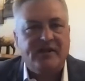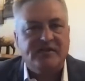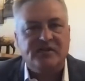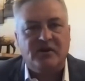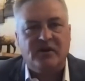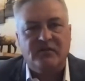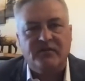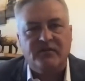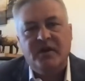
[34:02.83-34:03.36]

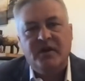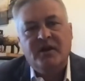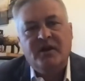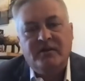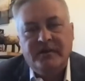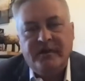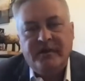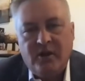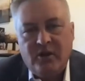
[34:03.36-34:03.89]
solve
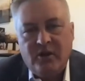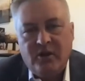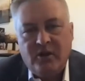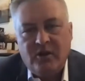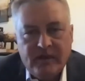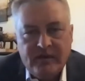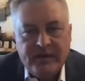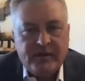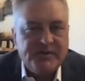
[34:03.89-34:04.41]

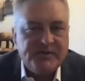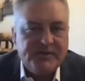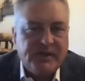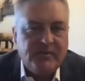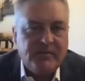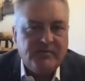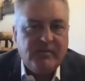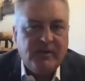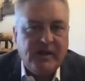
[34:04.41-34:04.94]
the inner
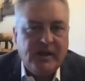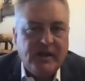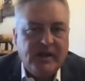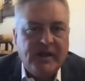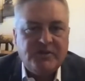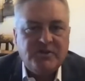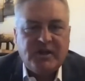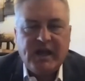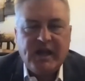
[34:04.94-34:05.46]
city
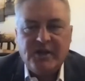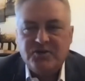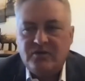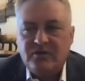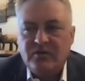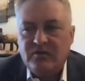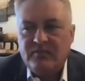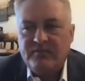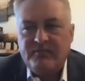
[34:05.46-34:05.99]

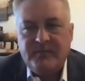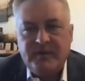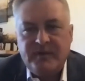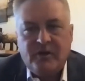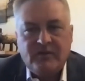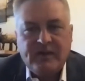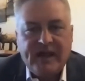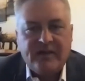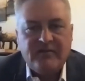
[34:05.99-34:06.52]
educational
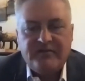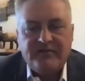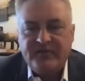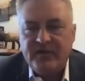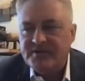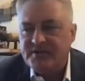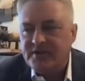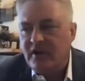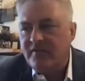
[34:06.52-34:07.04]
lack of
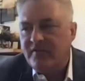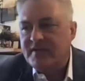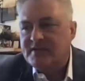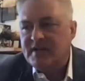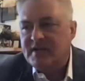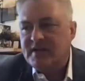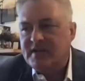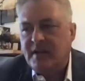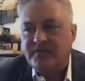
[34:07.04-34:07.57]
funds and all these
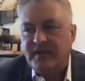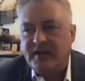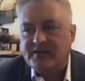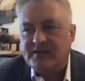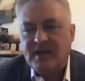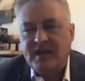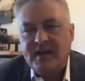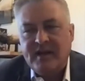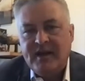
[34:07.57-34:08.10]
types of
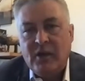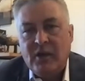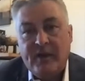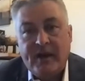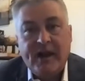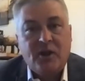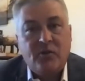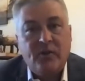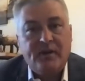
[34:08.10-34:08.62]
things.
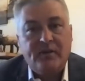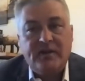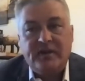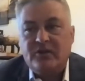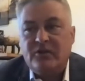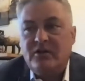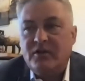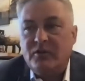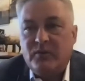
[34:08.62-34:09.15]
And what I
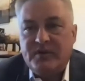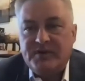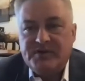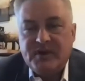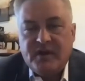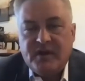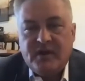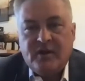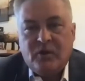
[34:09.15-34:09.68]
quickly learned
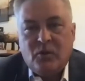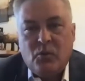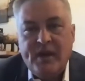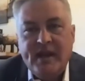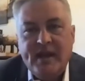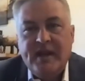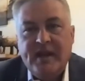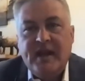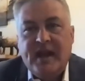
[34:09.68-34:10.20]
was
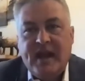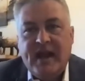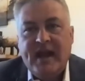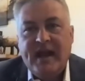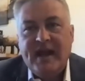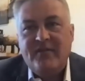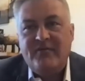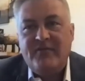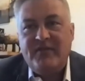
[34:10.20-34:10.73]
we
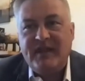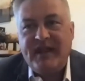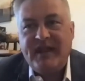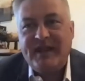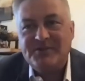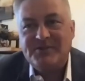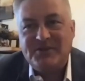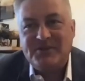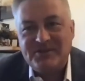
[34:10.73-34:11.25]
have the
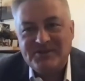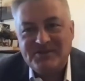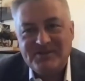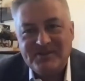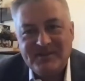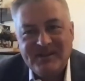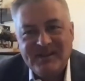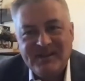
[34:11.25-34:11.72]
answers.